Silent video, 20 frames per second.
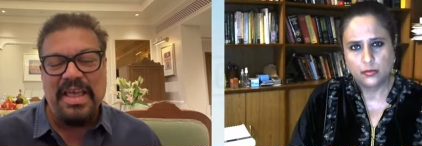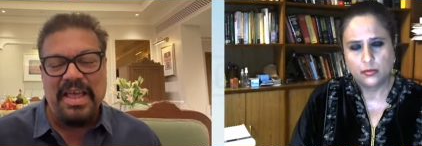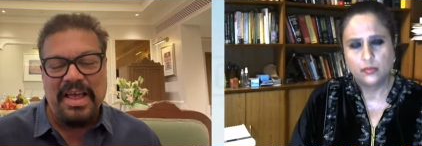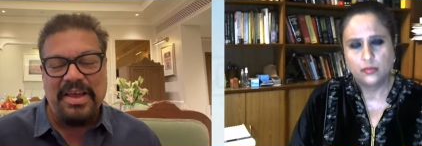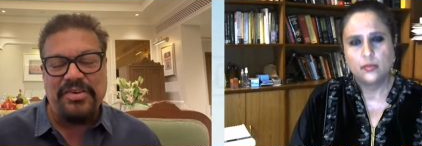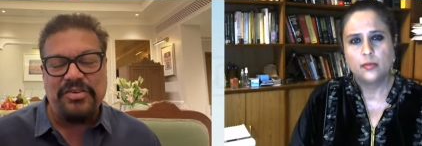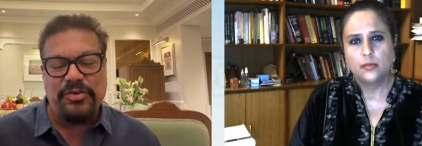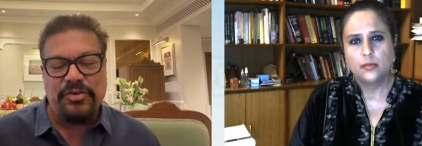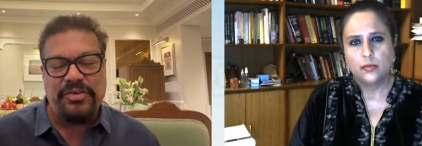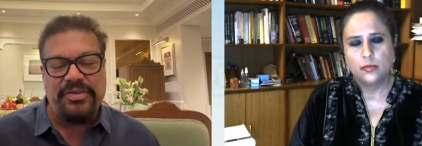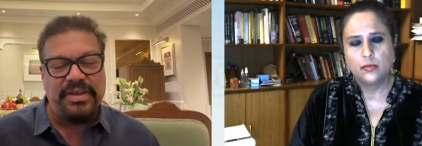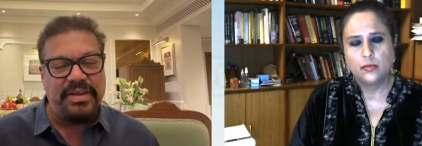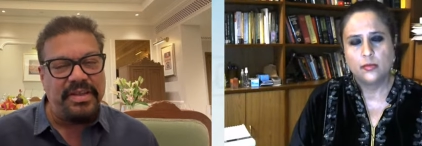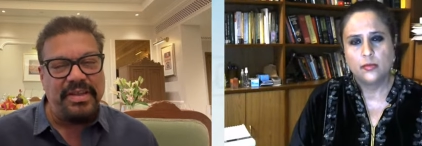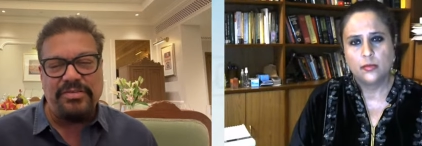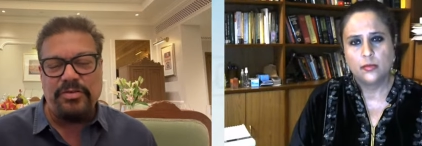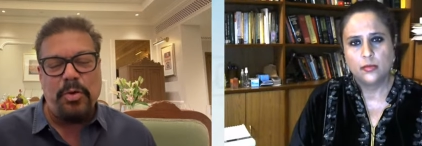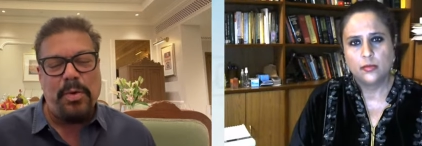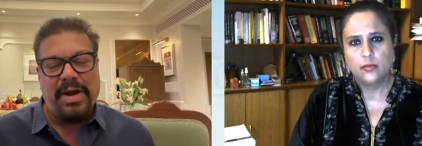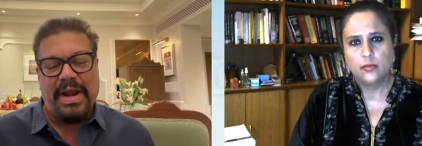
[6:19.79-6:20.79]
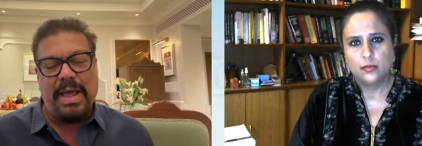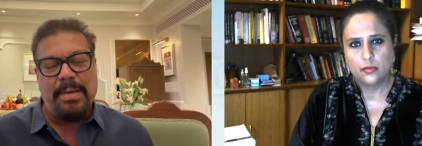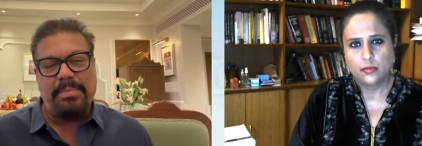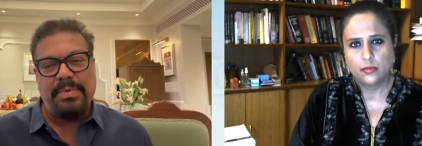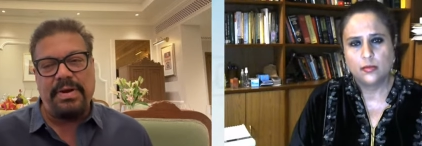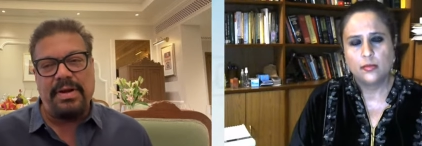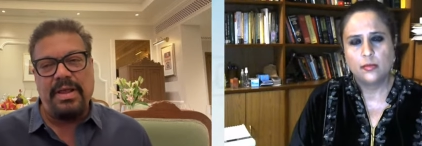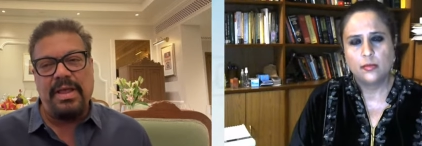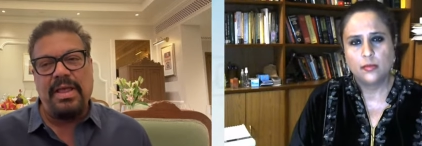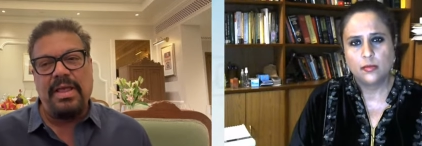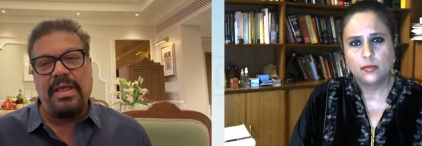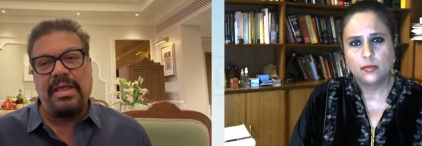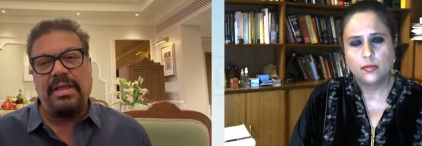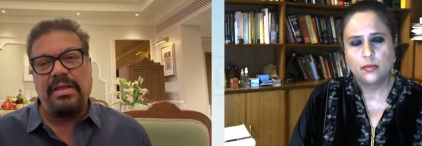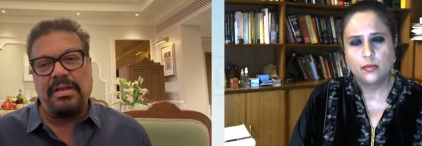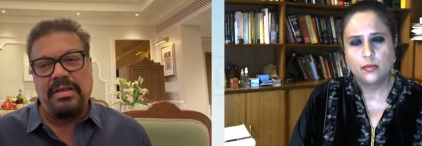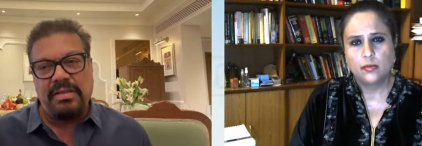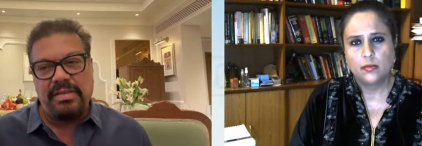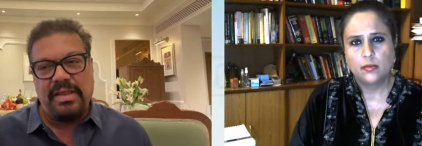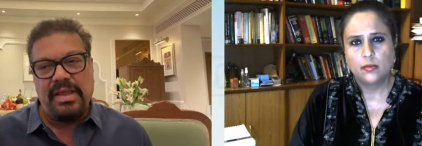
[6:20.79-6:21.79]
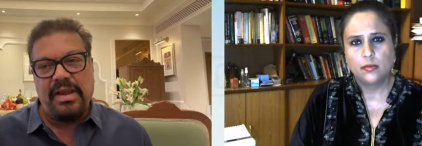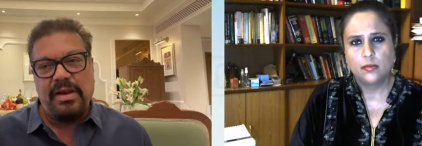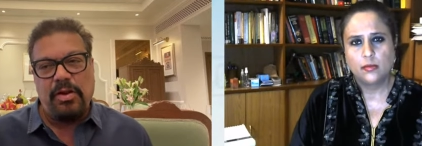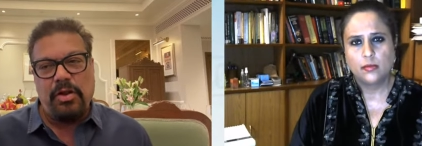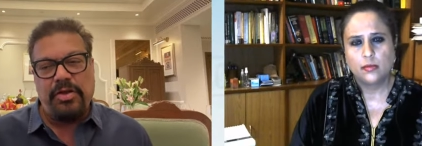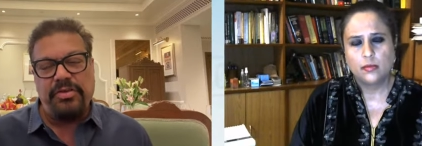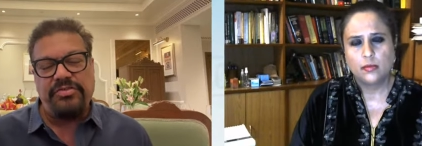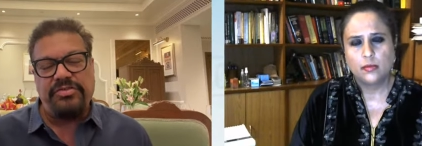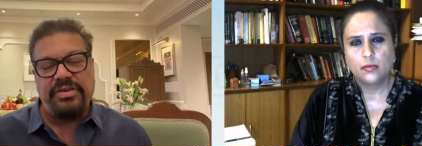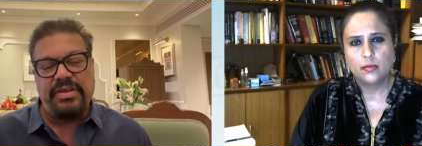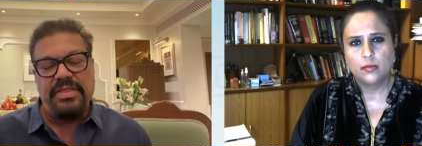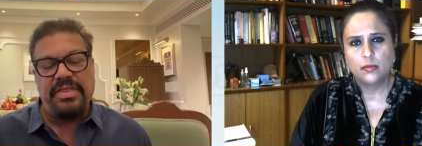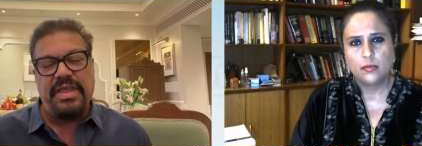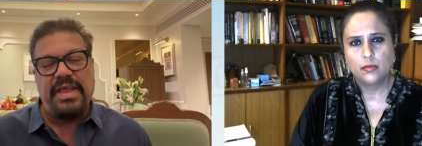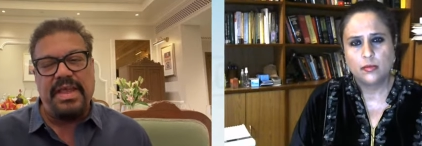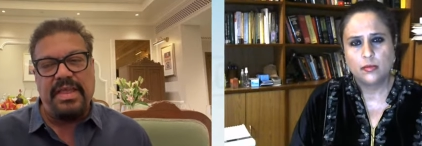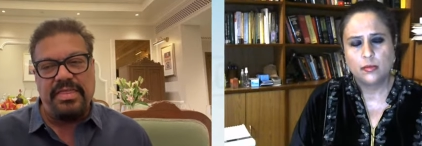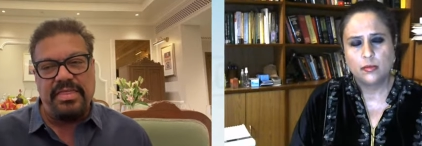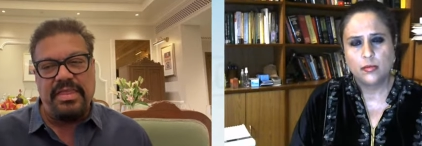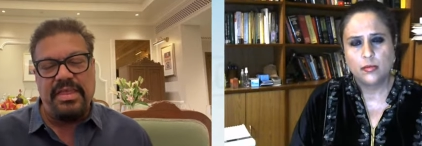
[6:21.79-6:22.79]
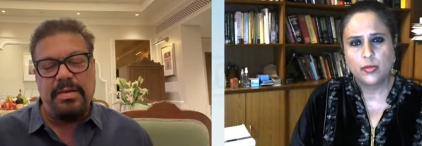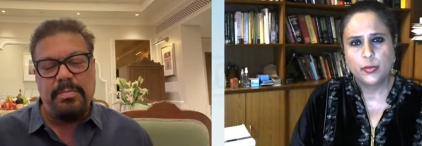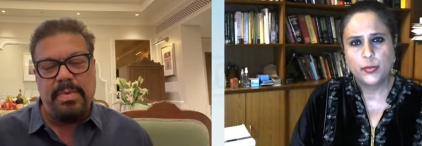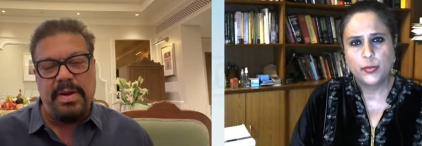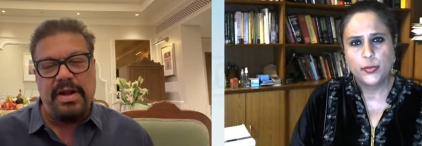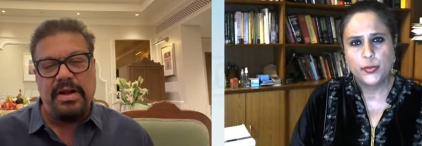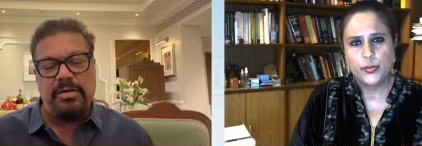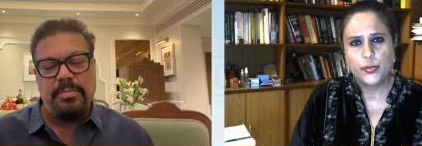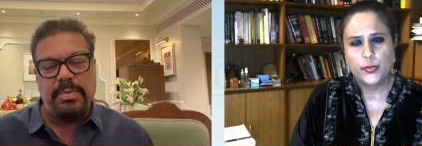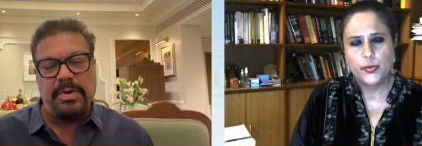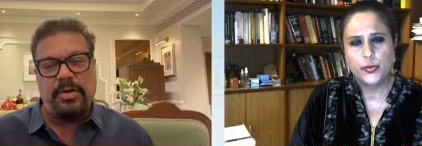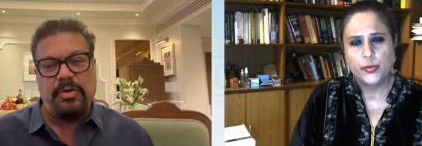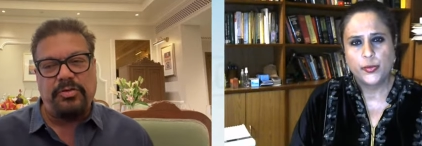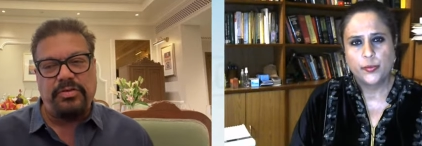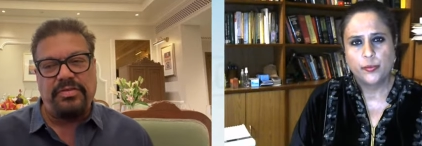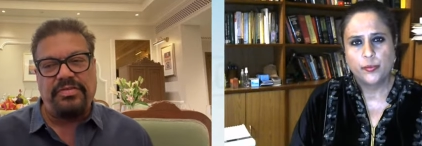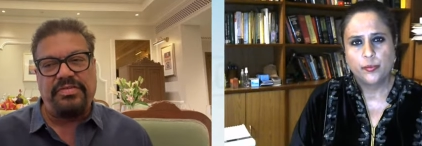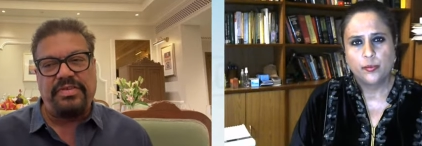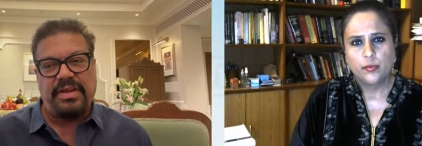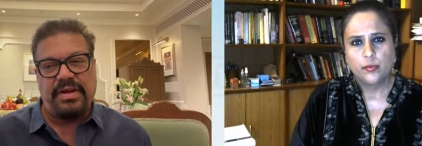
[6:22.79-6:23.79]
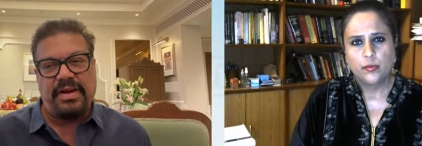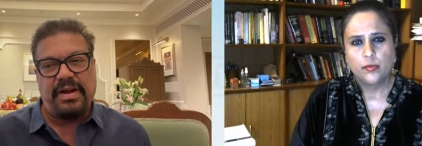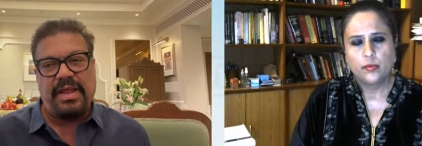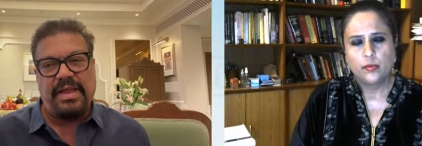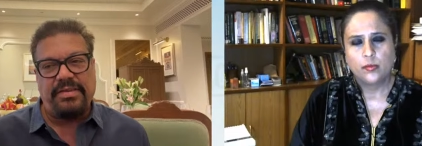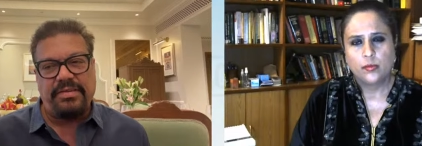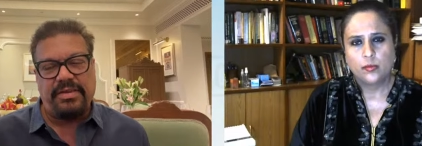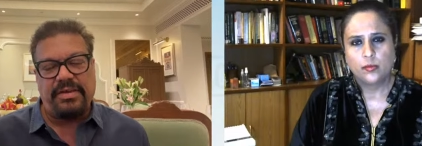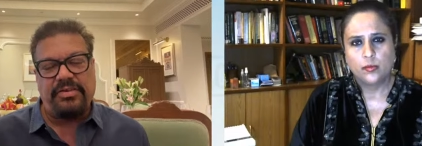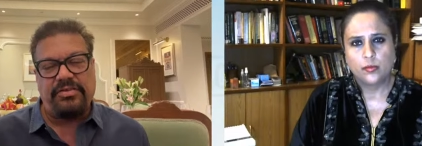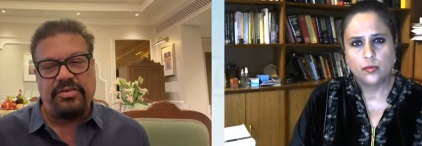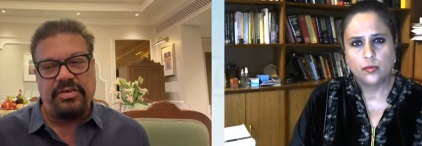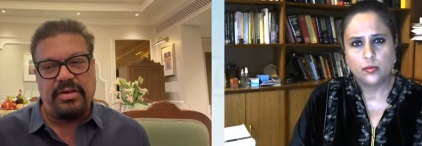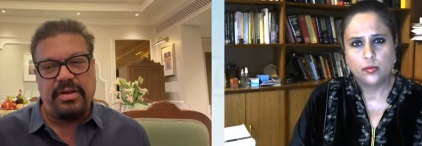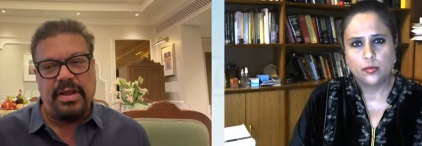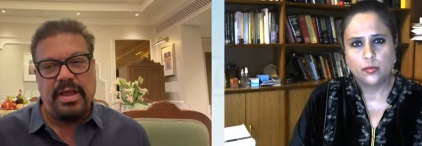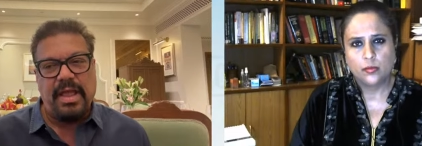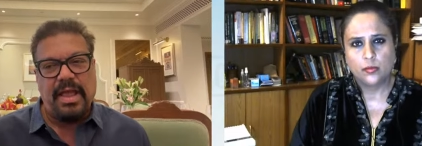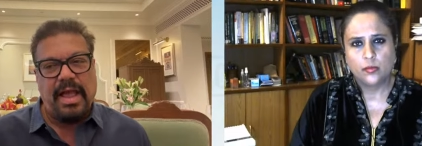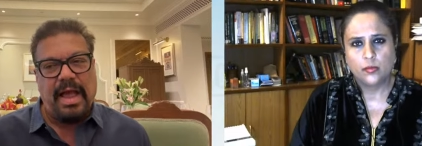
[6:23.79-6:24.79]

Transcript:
Speaker 1: I should say that's not what happened they lost in the Hindi belt because of sterilization.